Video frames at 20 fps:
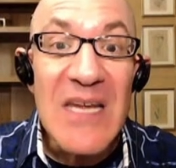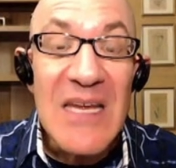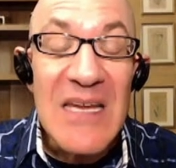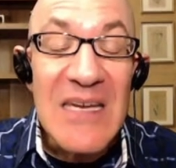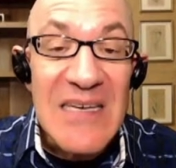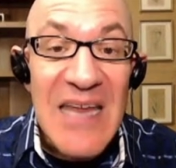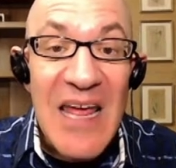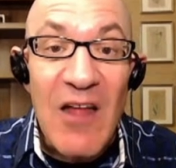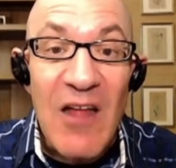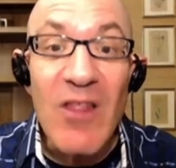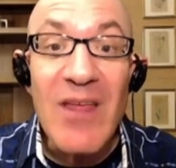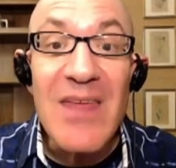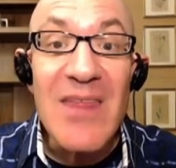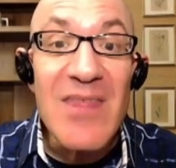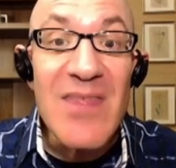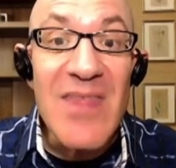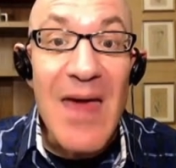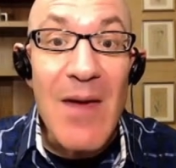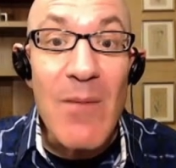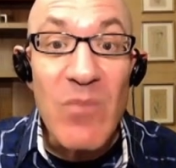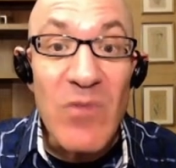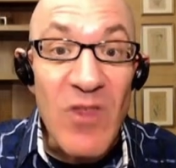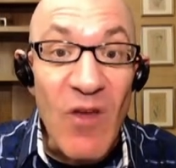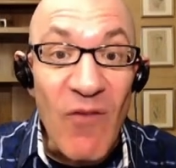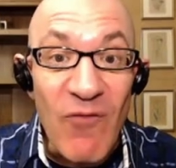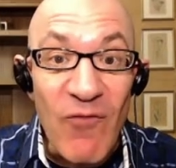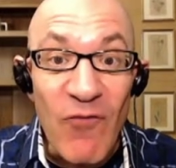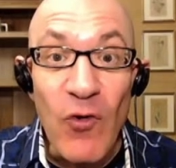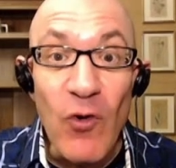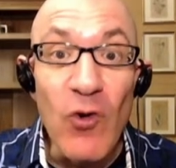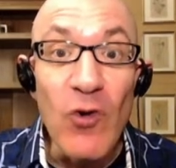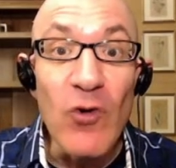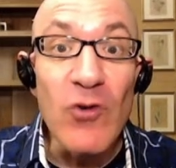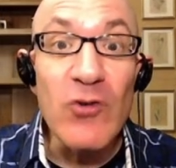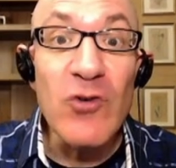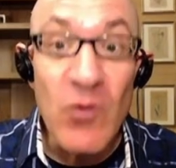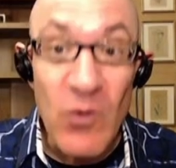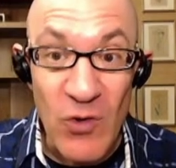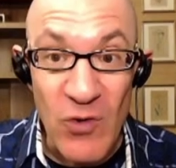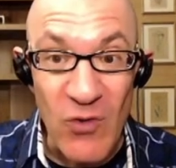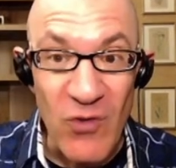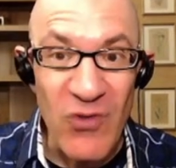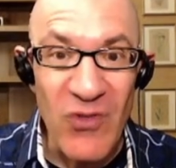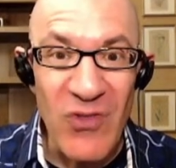telling them the full truth.